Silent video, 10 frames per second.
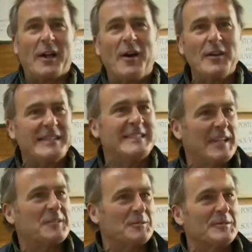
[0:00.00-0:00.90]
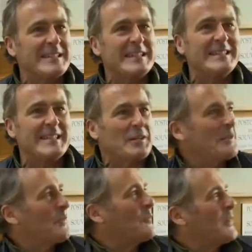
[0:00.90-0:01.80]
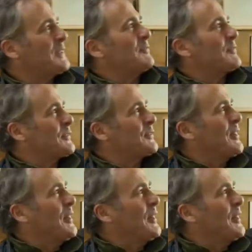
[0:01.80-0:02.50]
in architectural detail. You've got wonderful sort